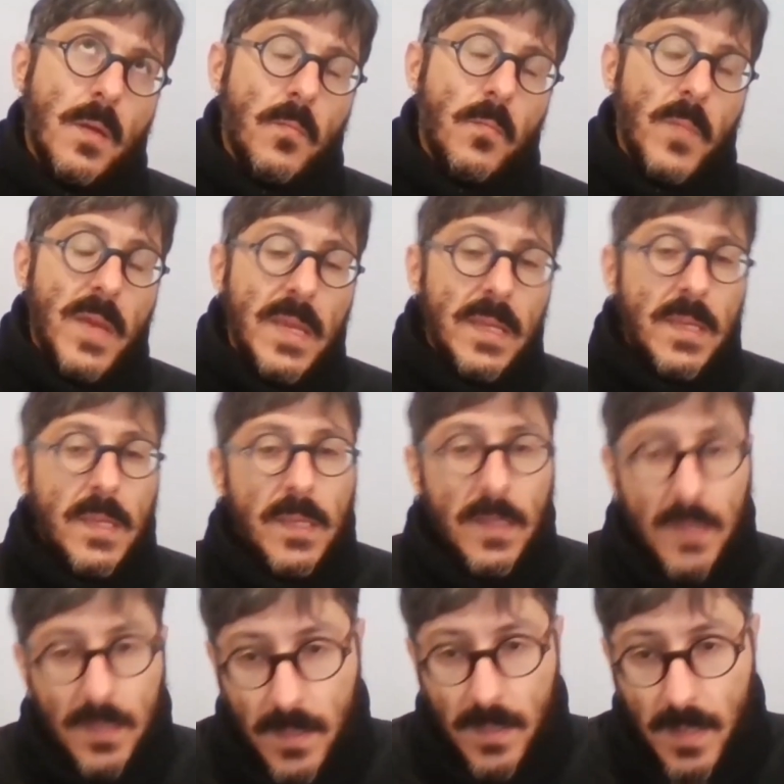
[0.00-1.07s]

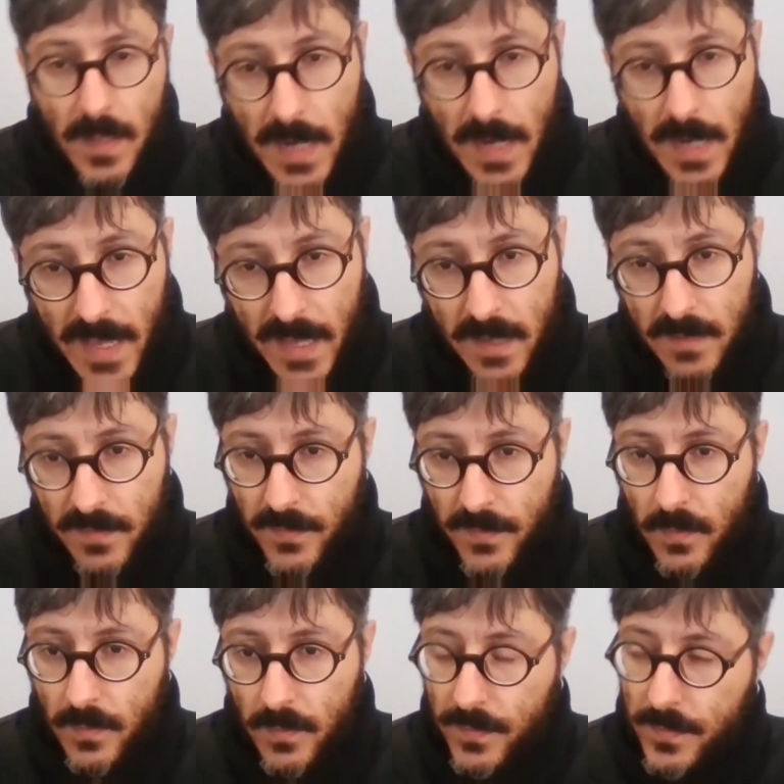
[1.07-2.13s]
making life
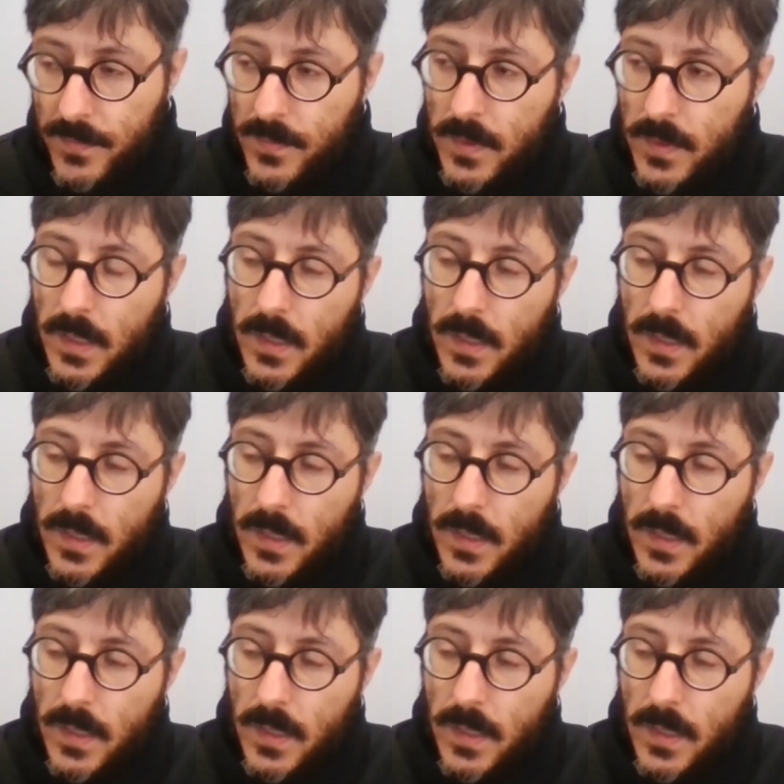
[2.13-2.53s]
of